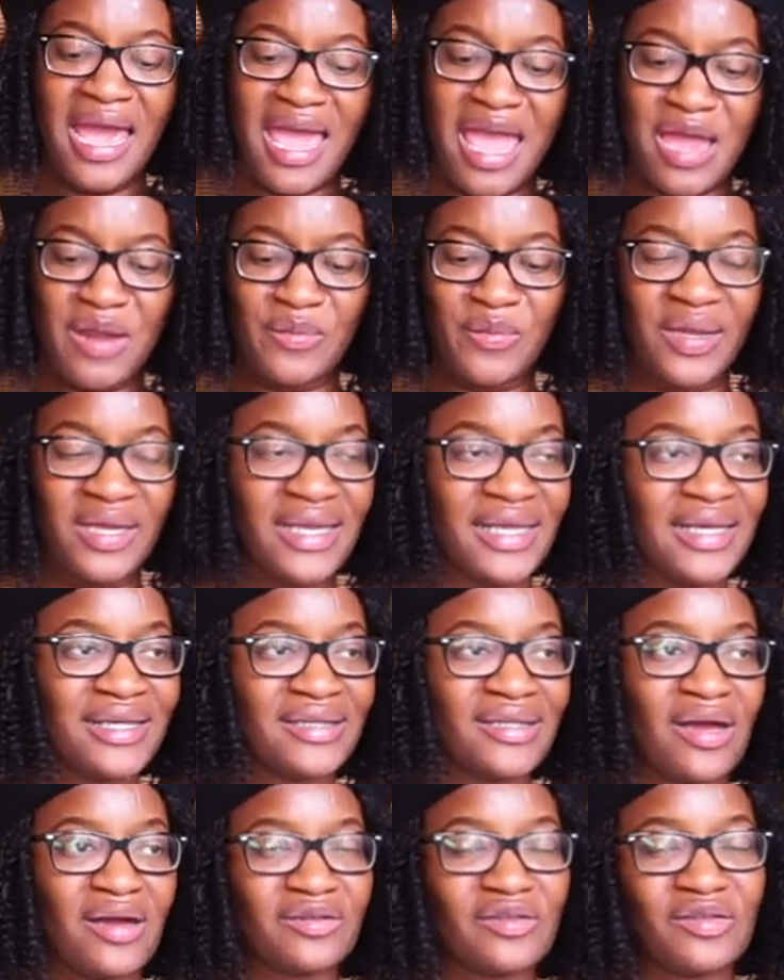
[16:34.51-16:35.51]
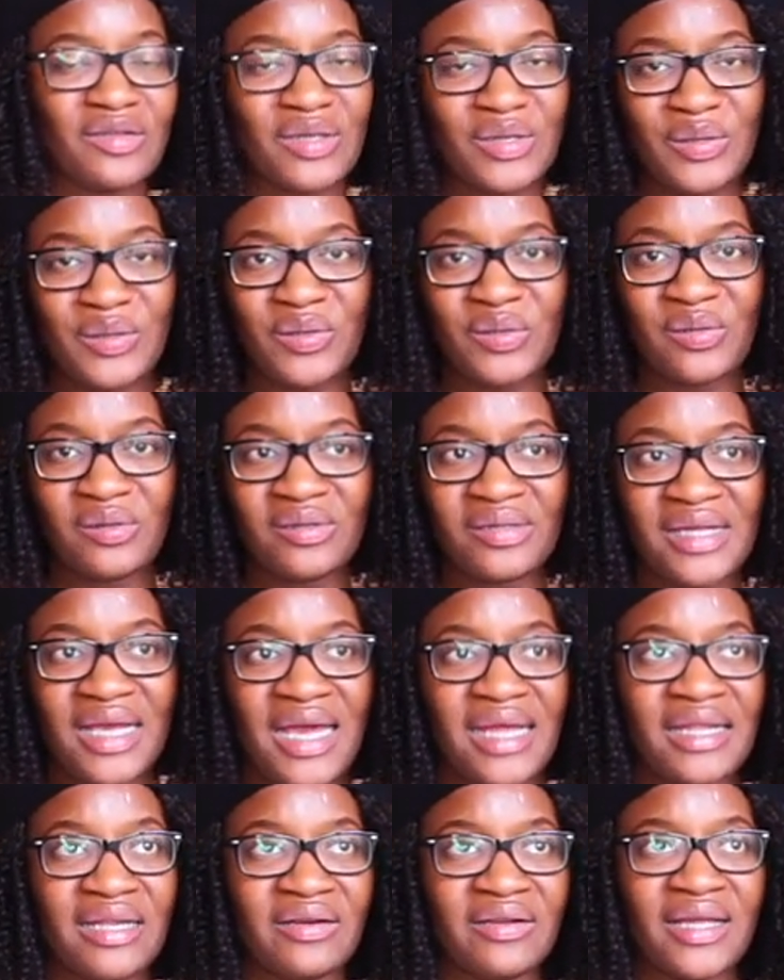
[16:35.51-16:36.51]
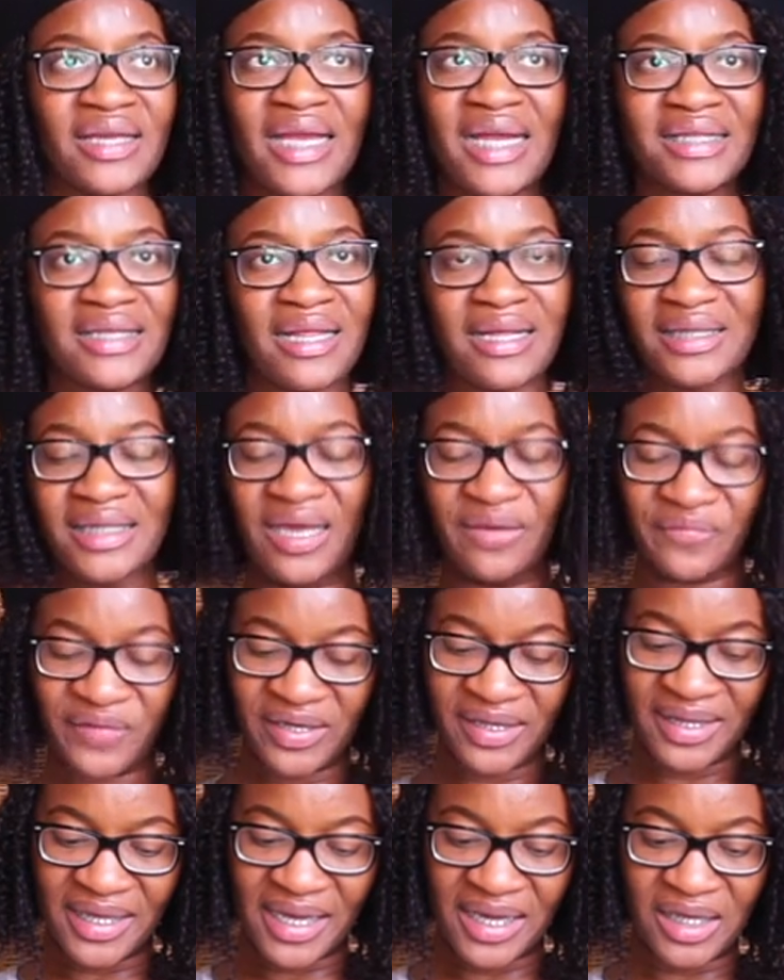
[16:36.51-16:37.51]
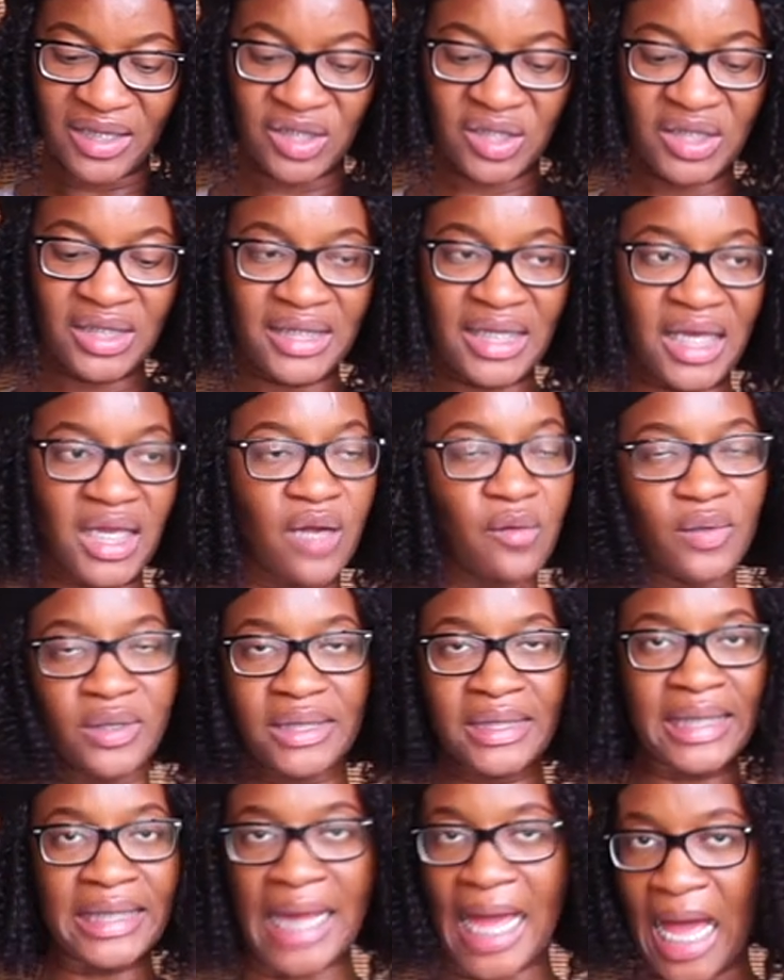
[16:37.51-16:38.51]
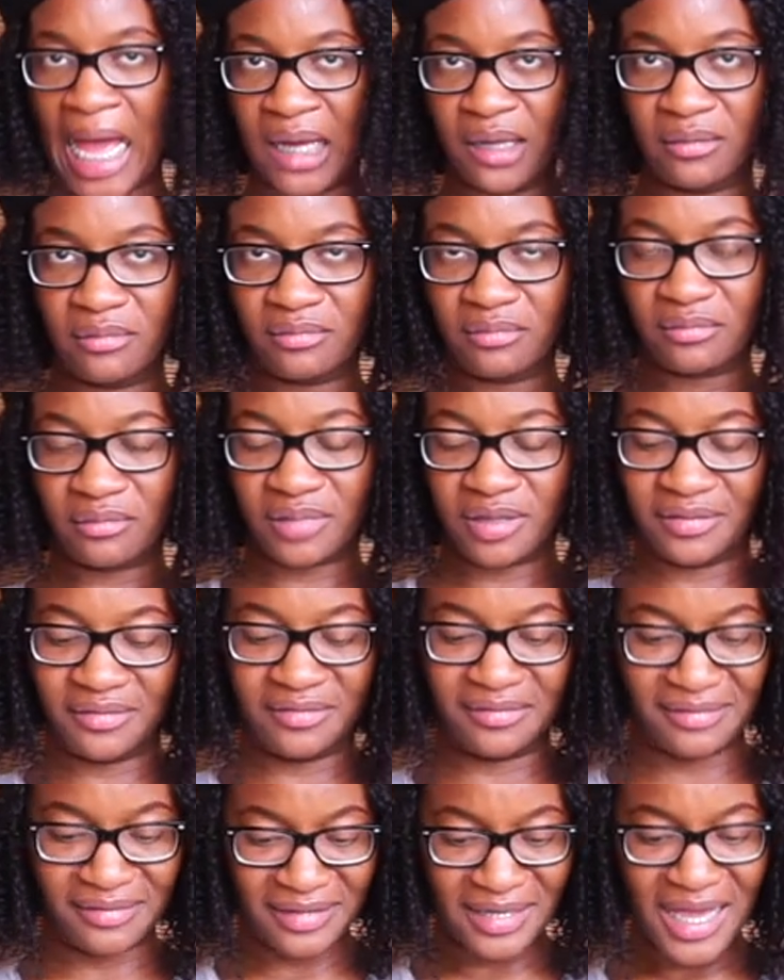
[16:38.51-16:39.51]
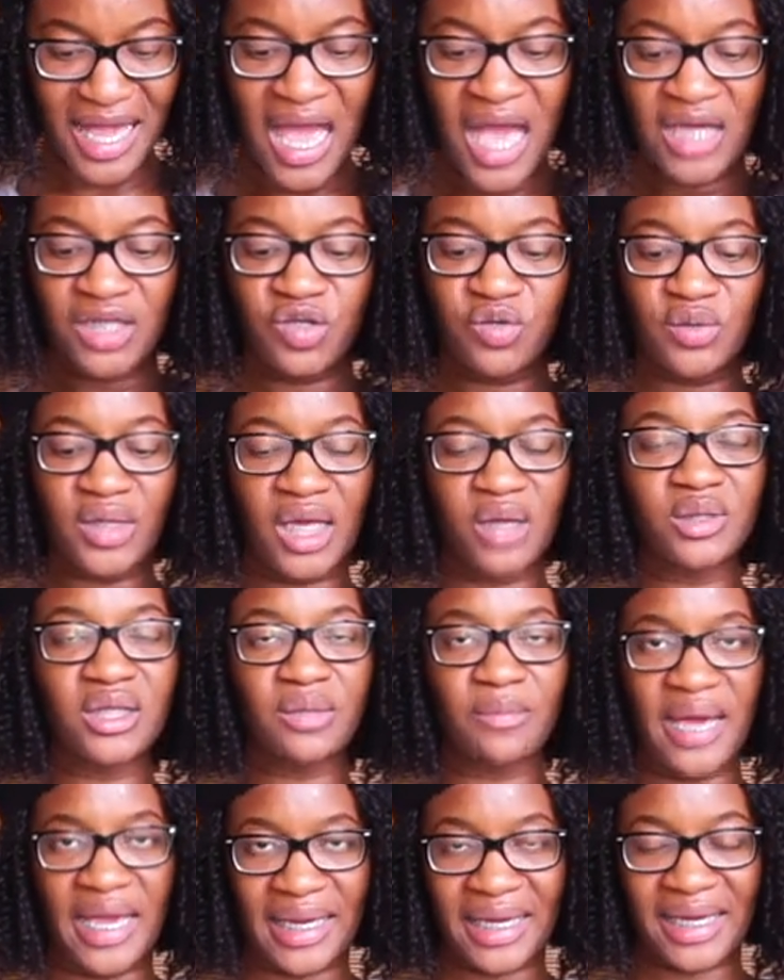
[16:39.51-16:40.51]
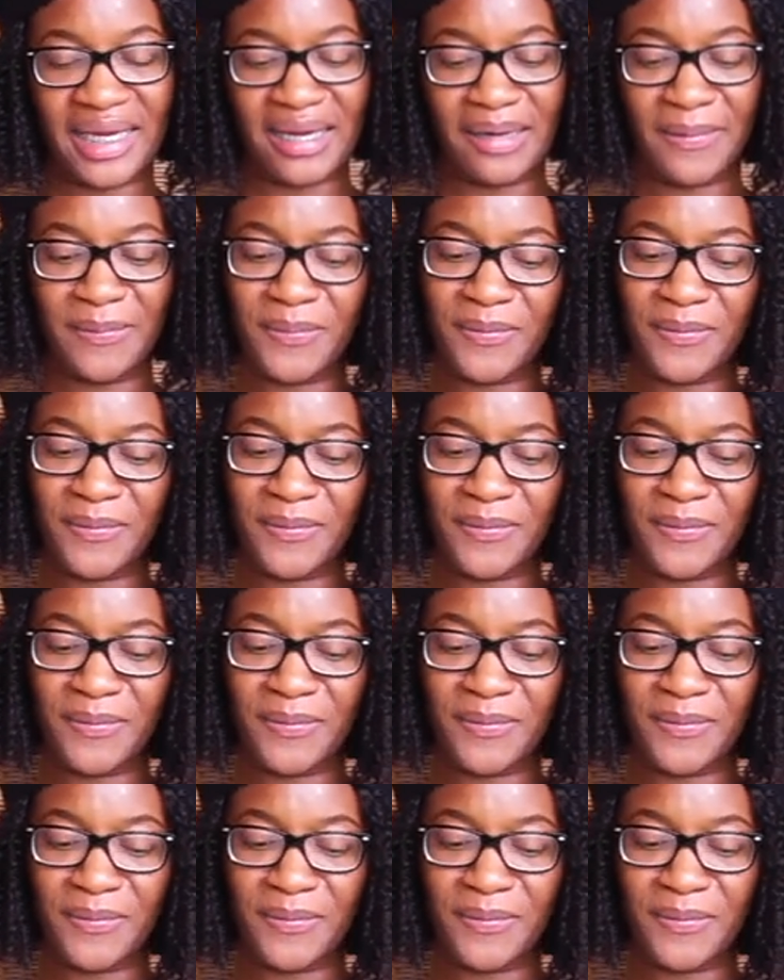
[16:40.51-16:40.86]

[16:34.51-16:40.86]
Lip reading: And Whitney talks to the girls and they're like, "Yeah, tell us everything." And she's like, "It wasn't a yacht." She was like, "It was a bike."